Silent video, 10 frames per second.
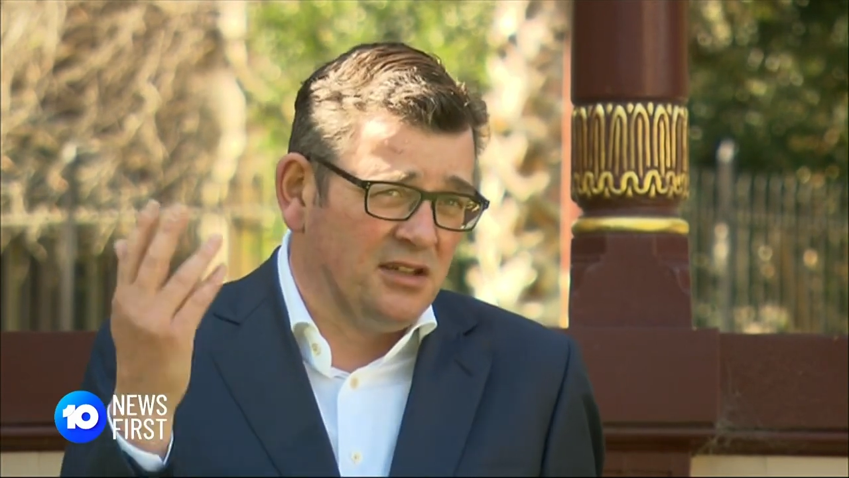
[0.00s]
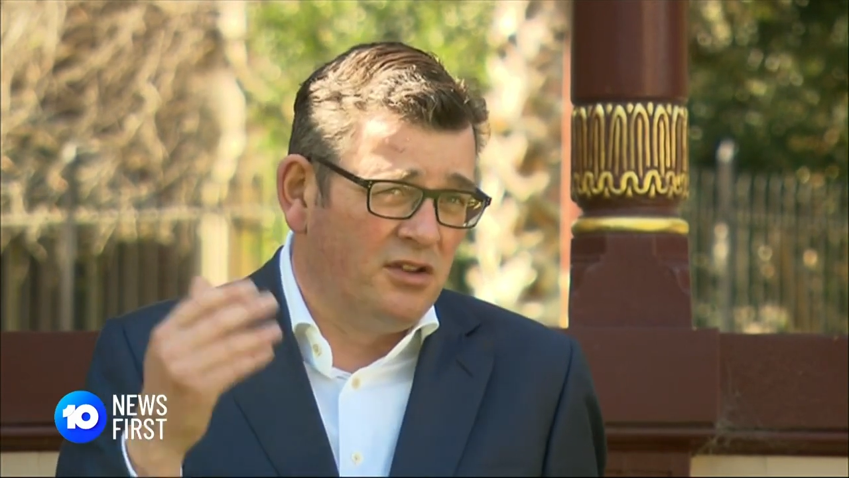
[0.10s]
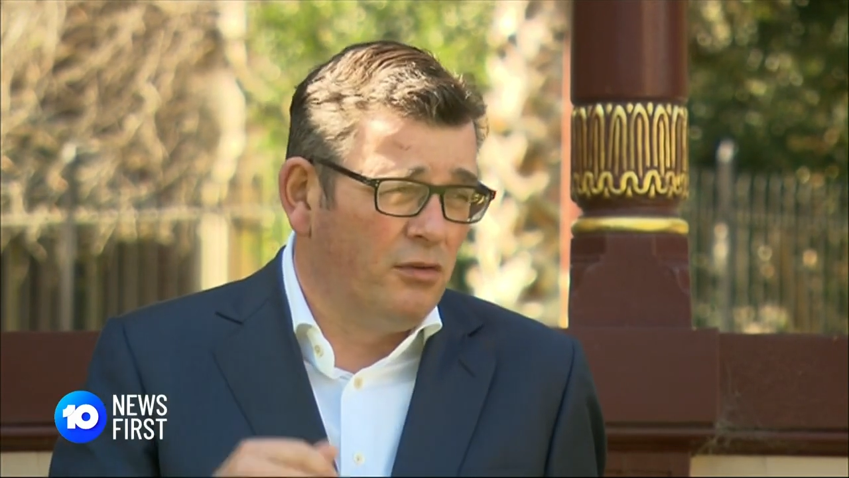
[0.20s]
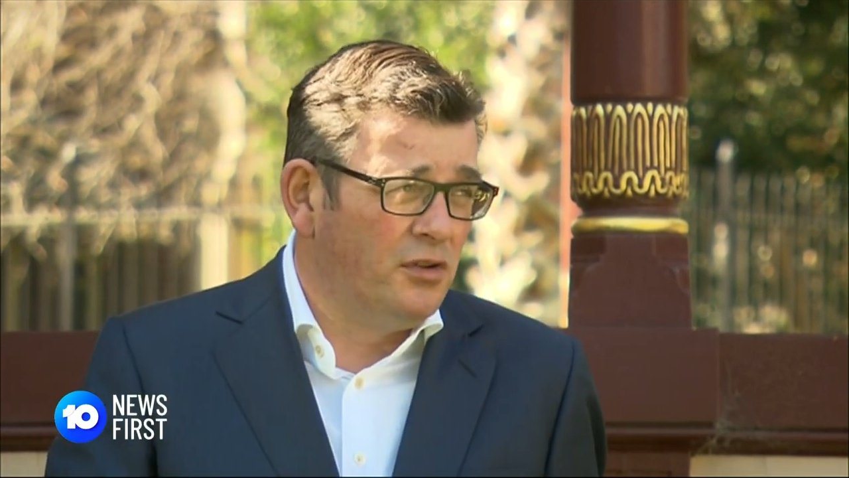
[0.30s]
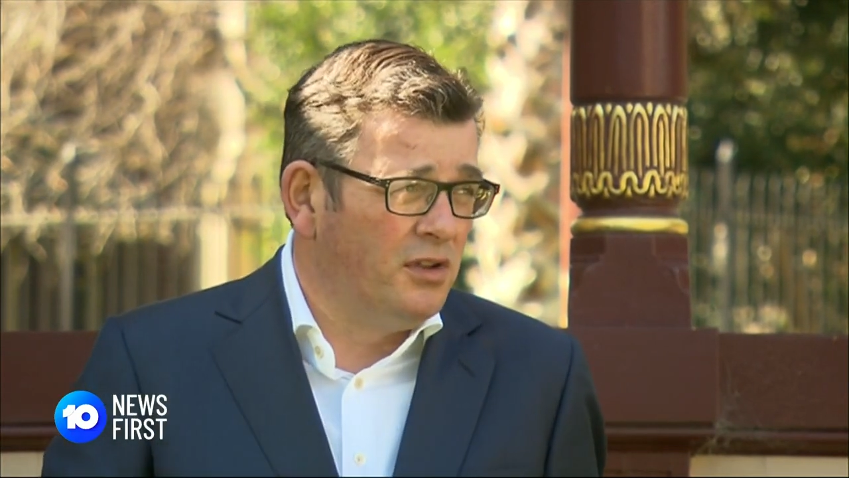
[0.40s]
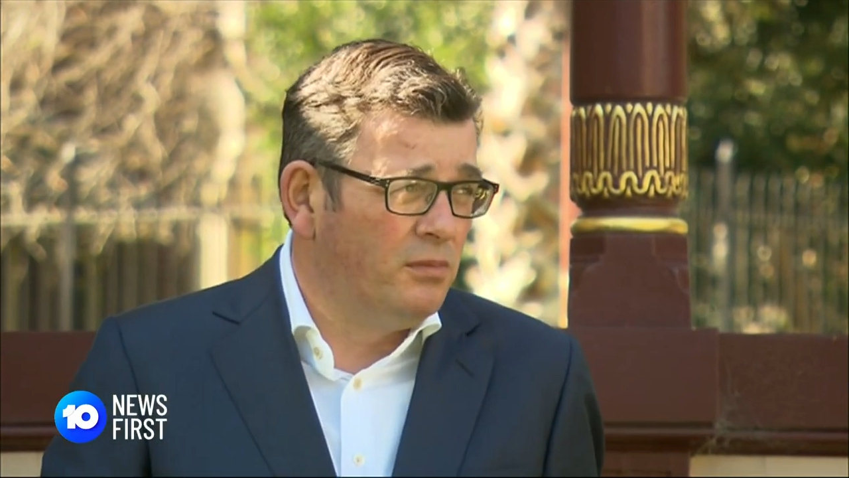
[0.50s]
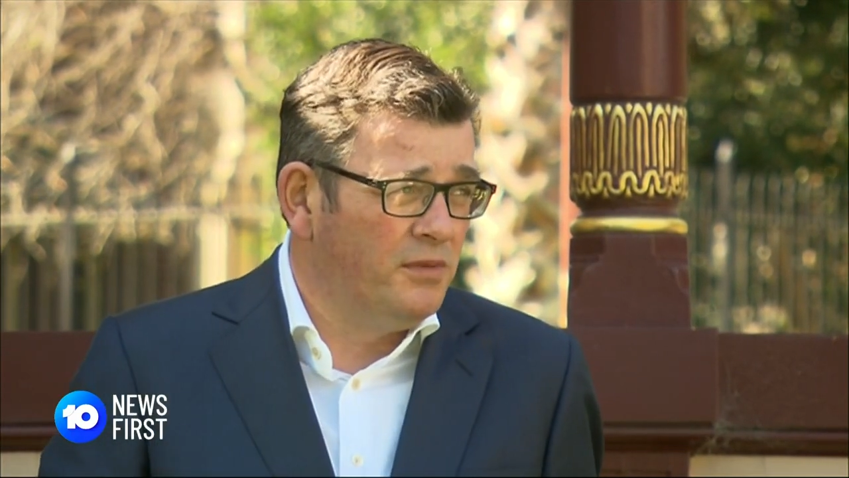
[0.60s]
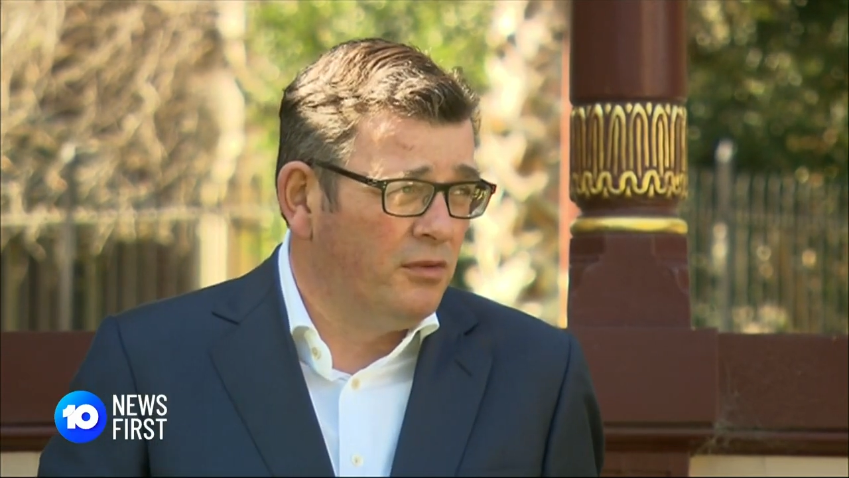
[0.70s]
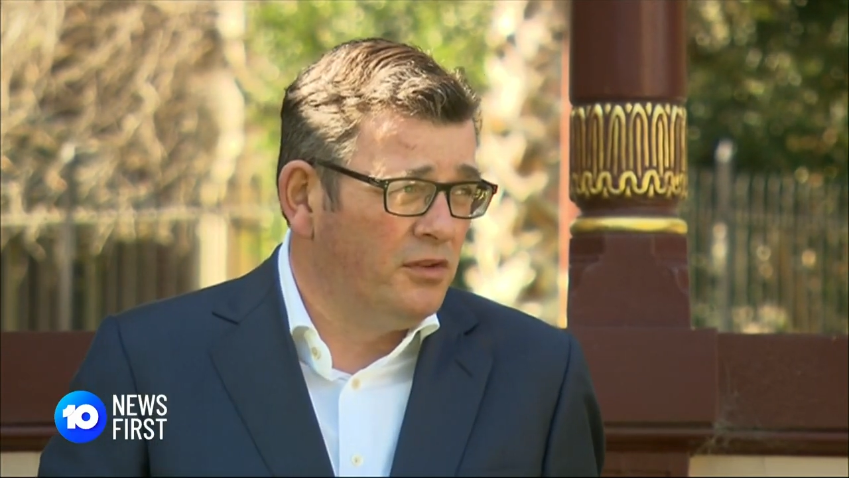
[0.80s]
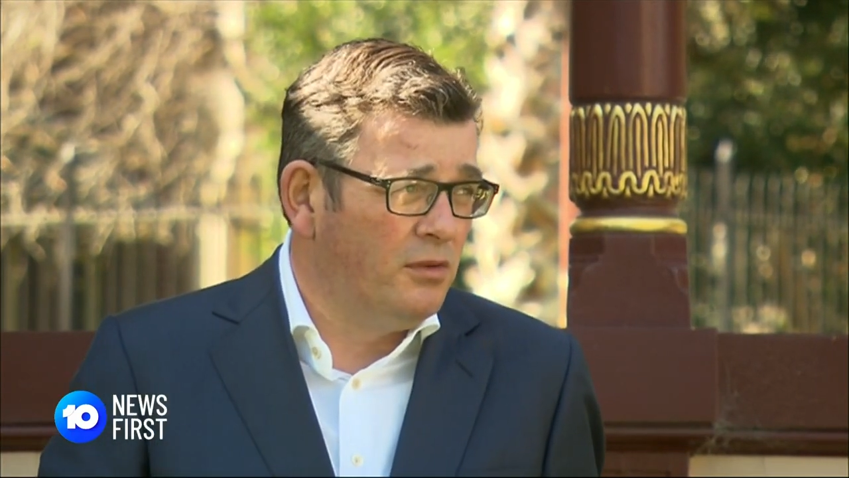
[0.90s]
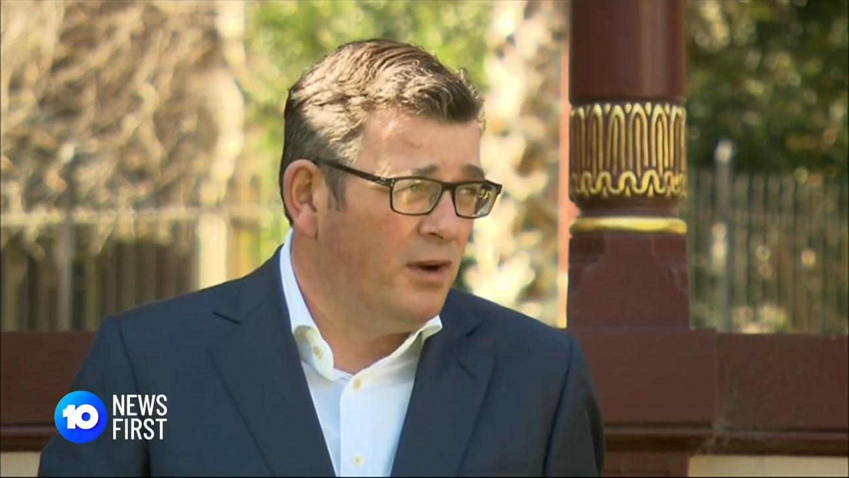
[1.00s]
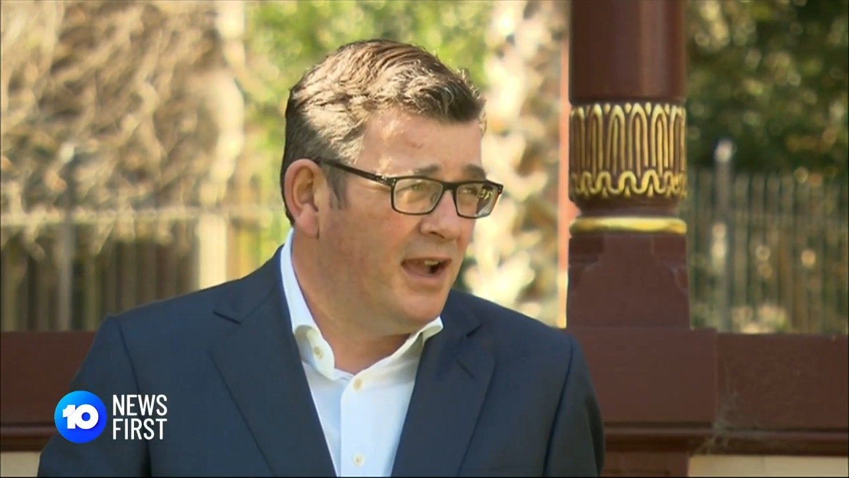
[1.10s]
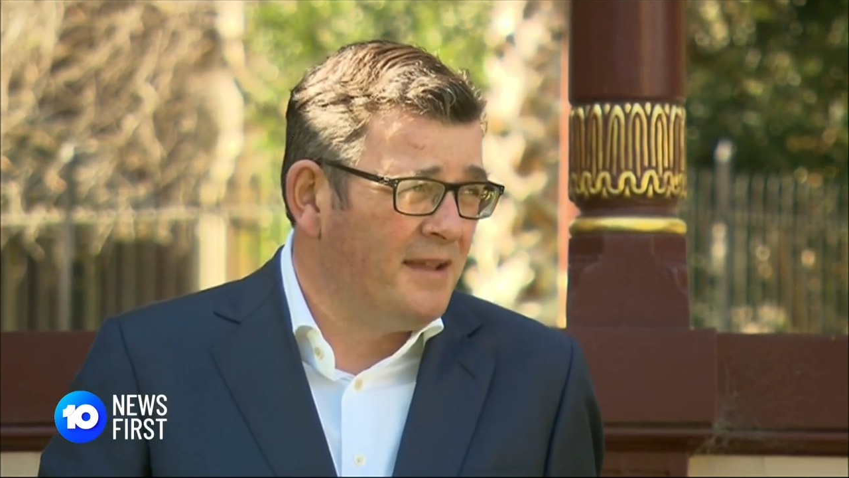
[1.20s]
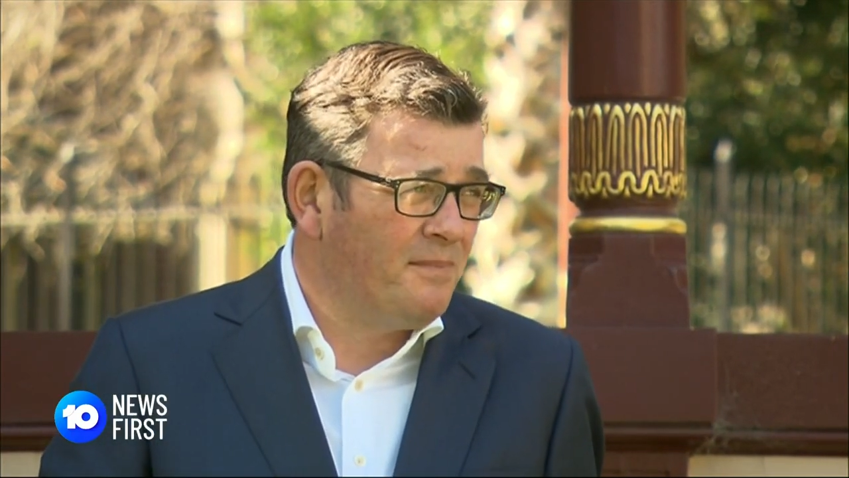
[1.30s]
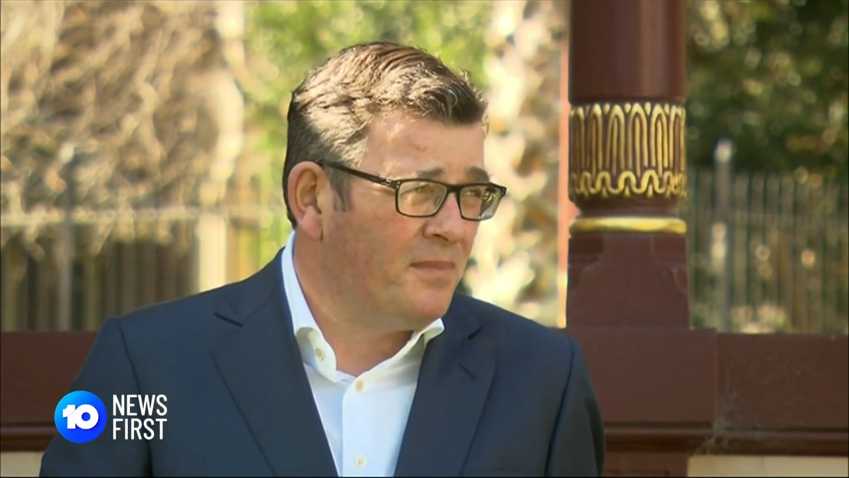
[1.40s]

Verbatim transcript: you're on your, you're on your way.